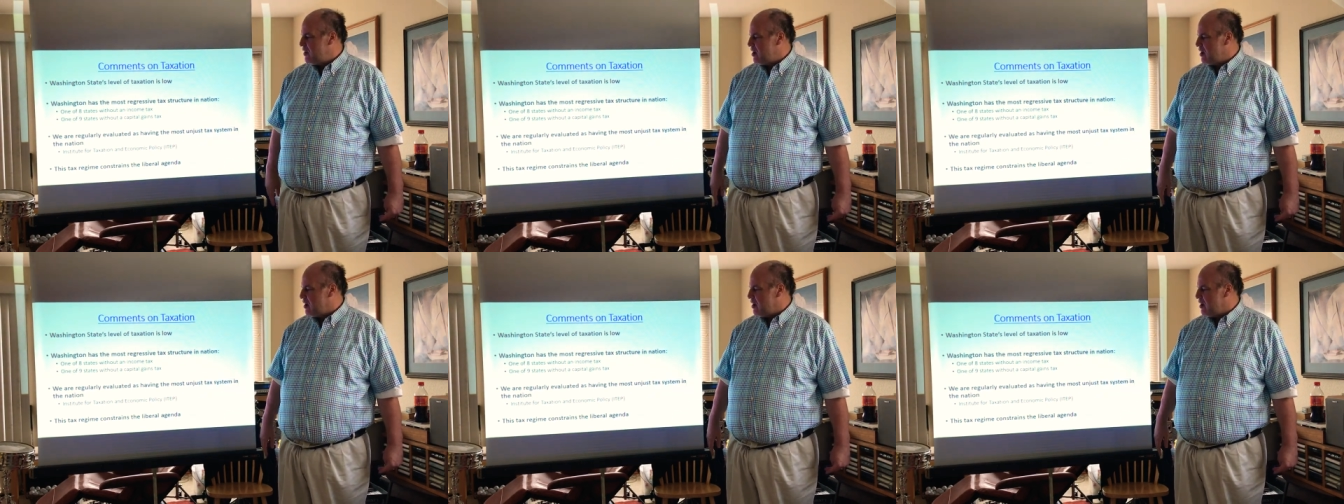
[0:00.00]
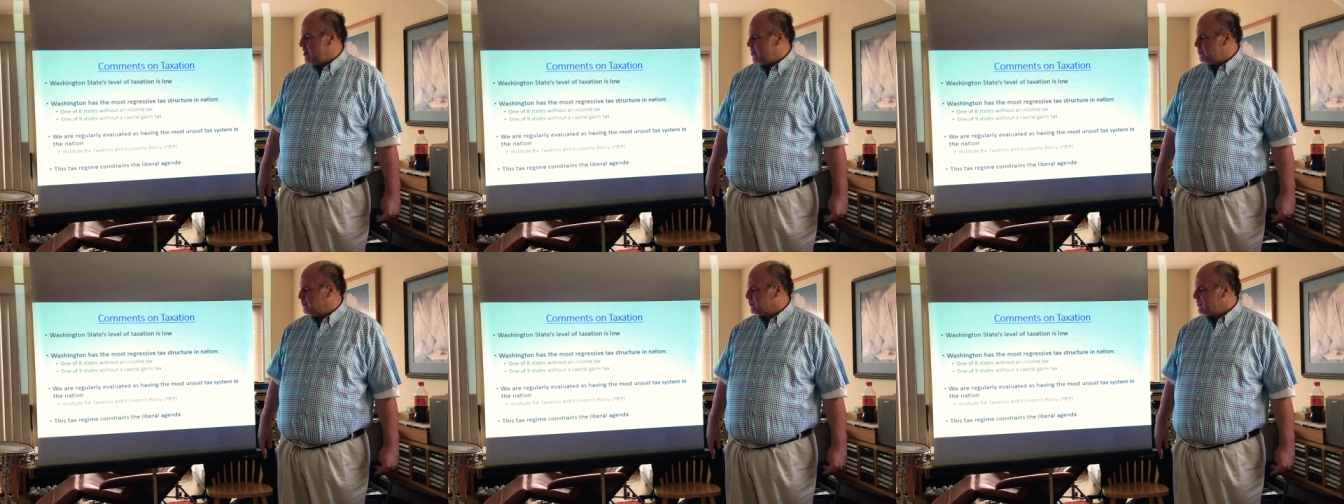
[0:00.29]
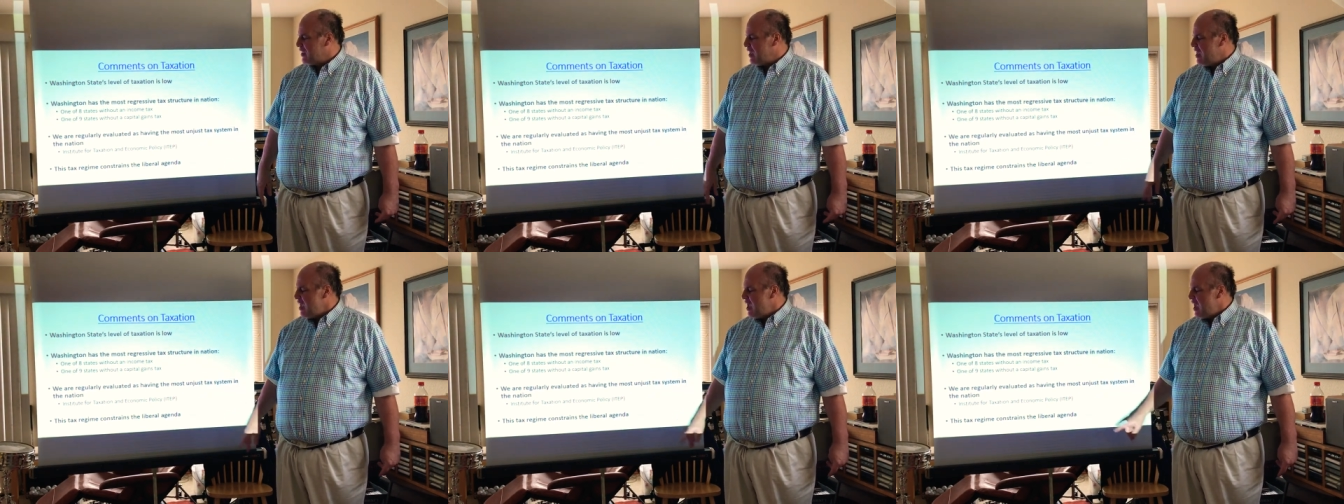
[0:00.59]

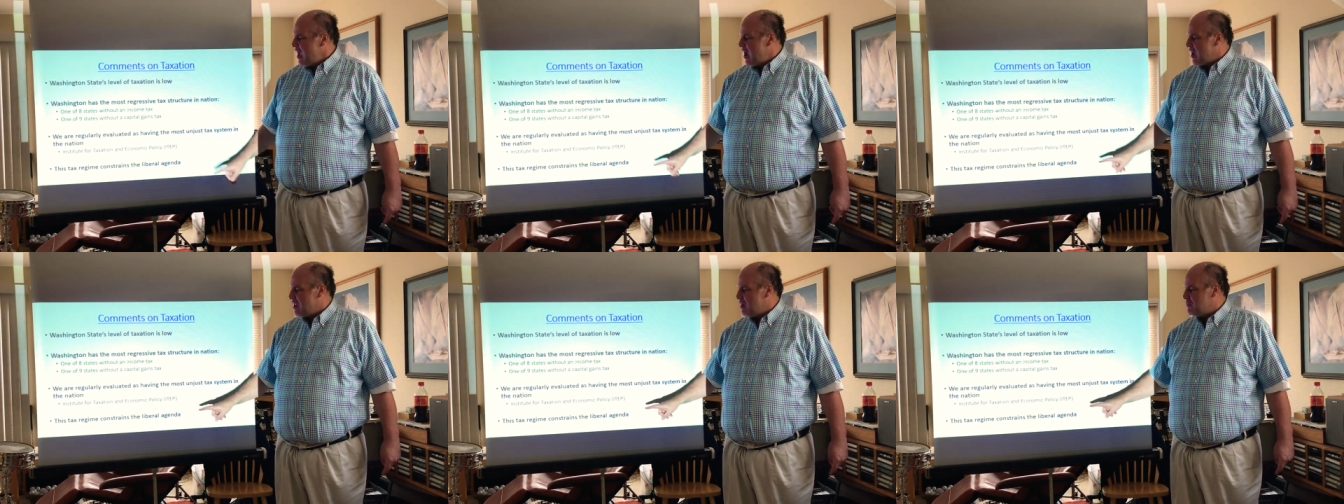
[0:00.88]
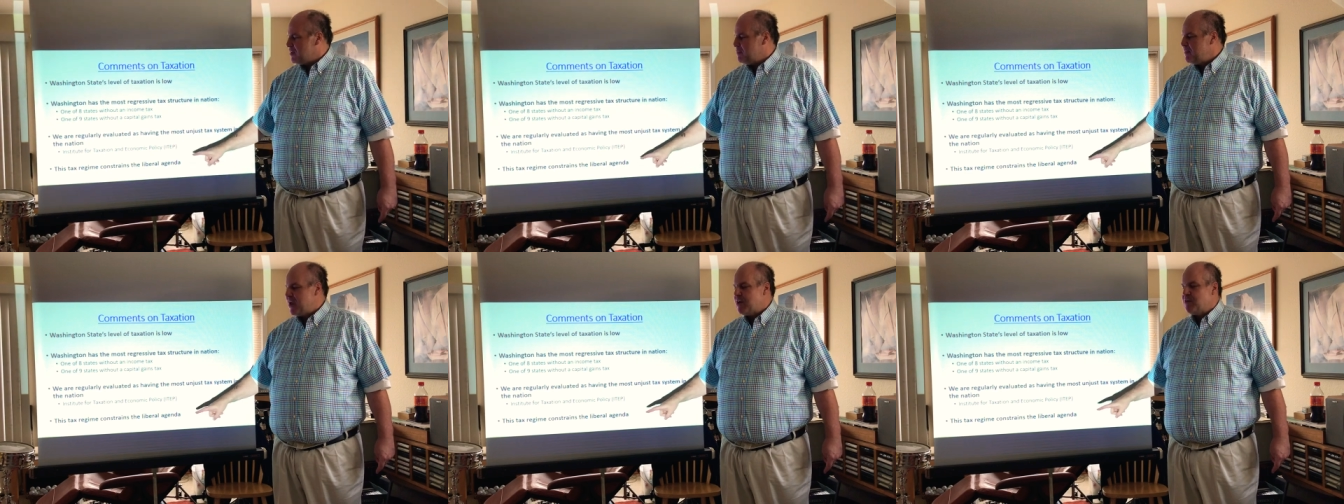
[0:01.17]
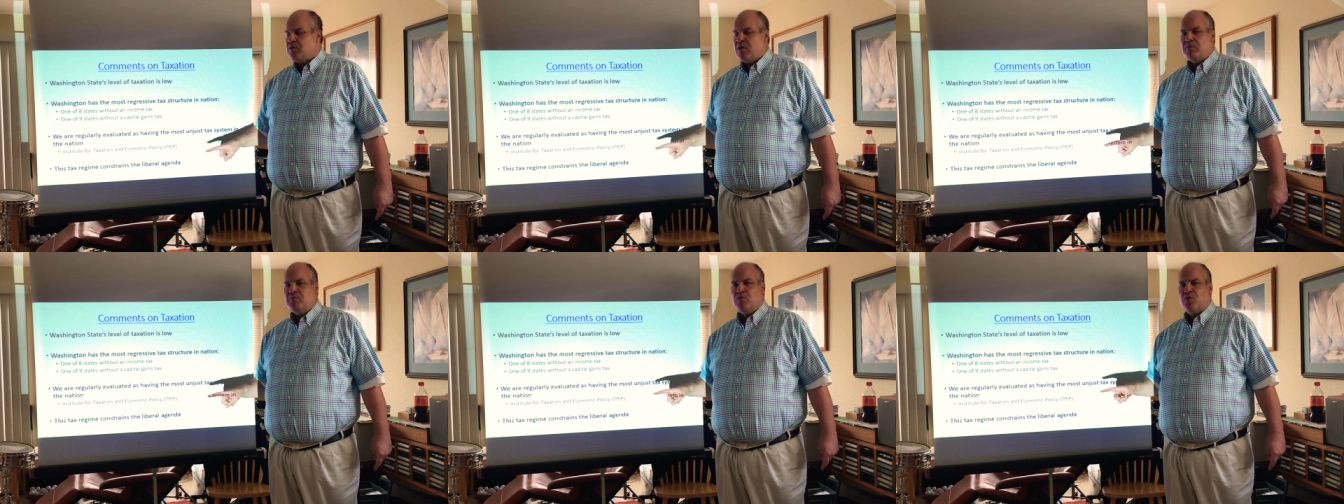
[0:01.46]
And I'm going to
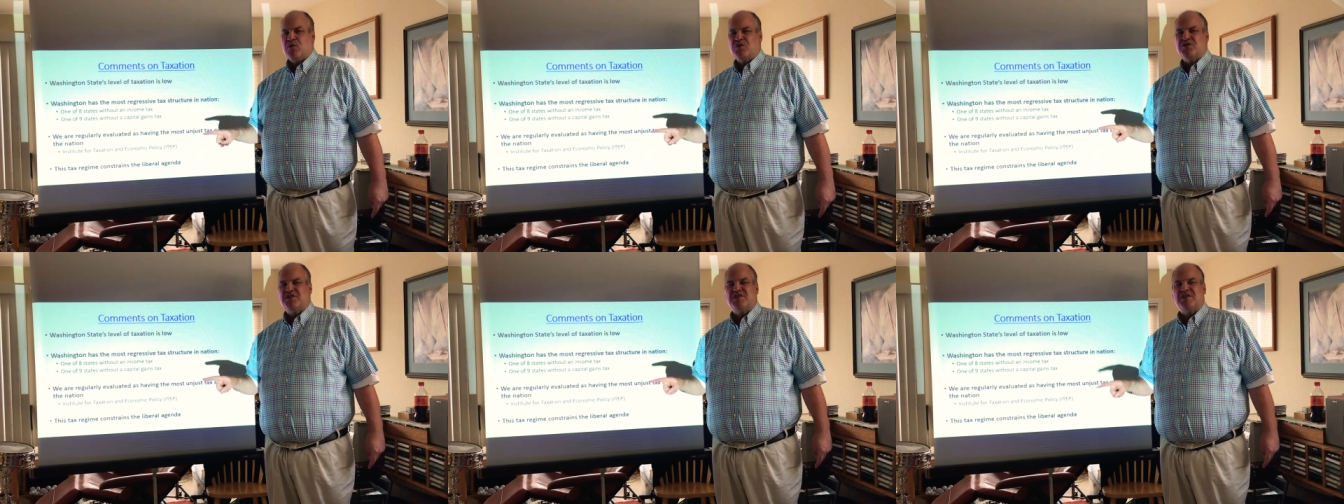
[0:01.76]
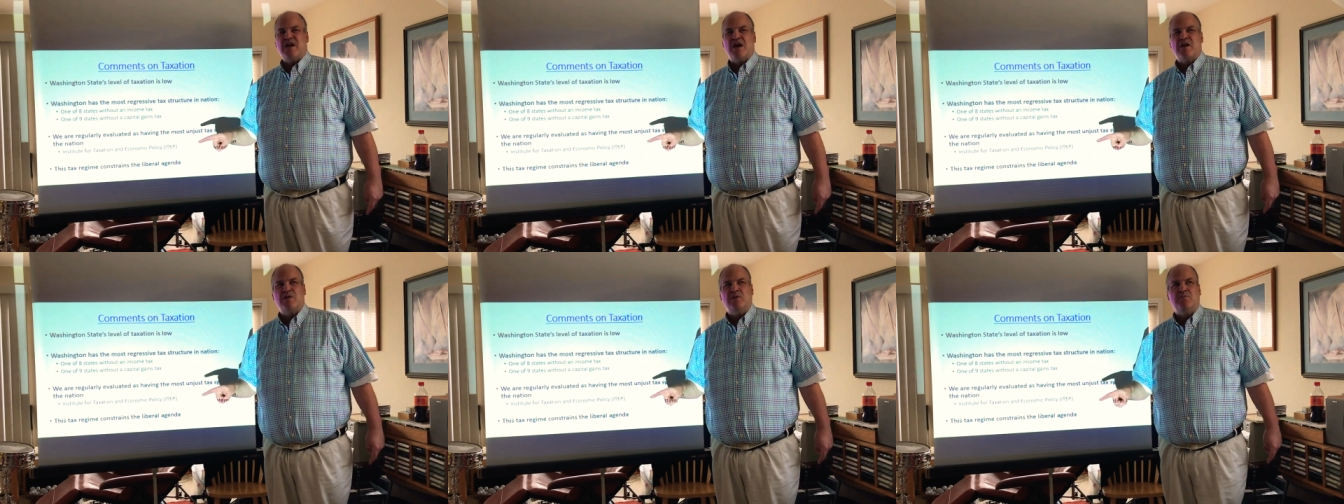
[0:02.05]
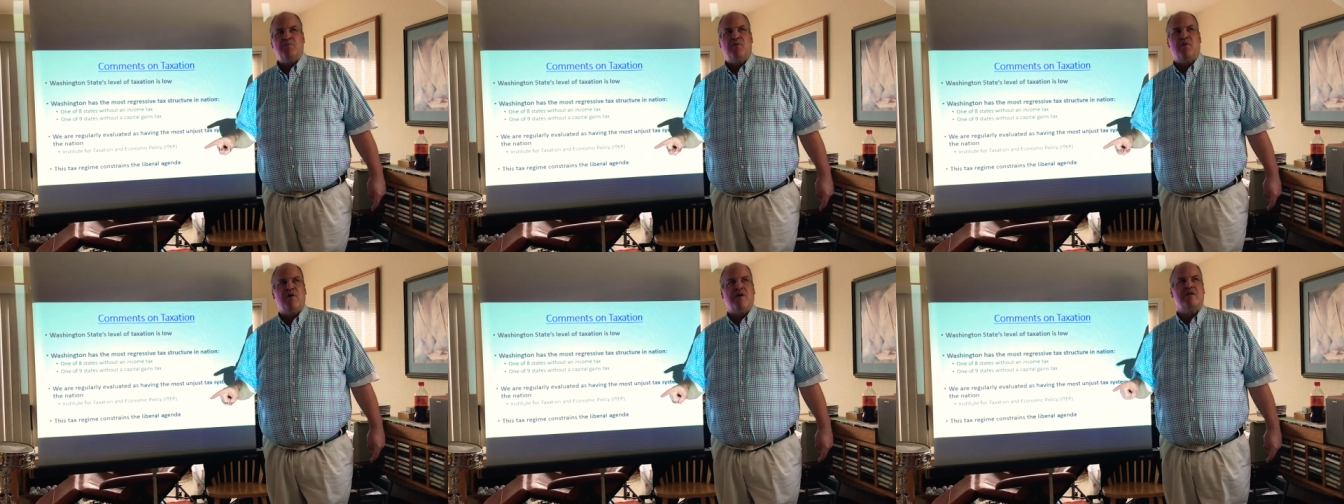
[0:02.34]
make one more subtle
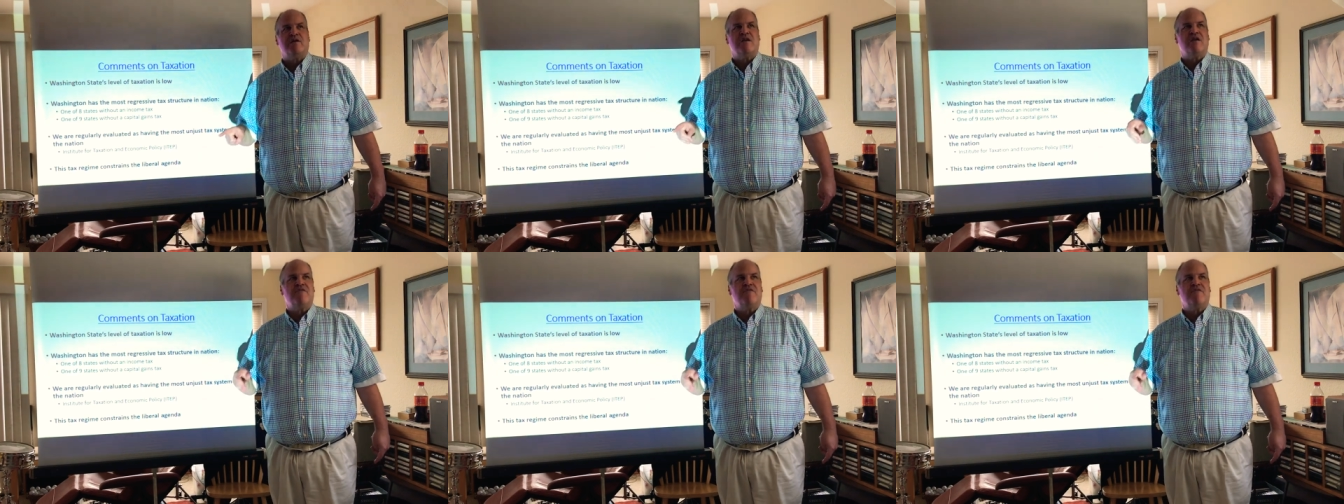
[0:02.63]
point.